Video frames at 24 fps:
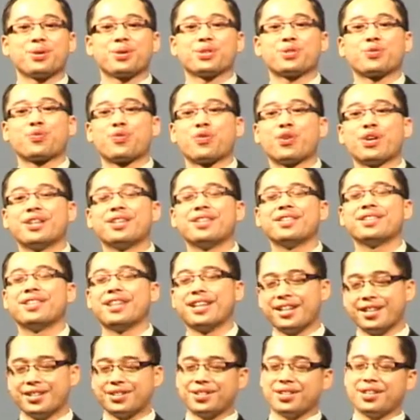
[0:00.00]
to his friend
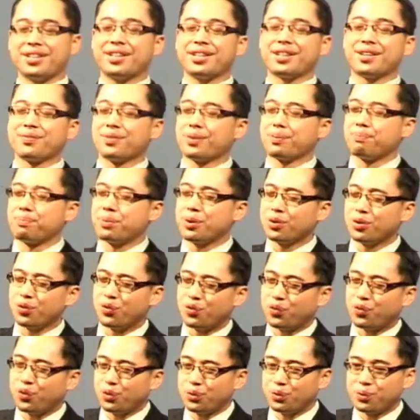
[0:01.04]
Daisy give a
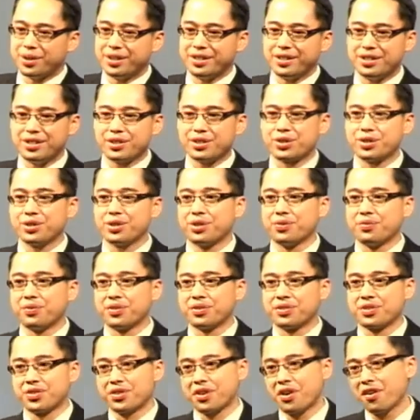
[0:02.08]
beautiful rendition of a
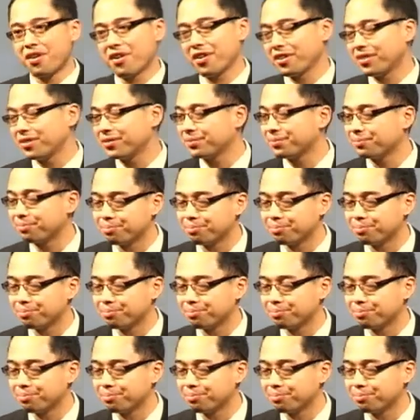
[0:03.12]
song.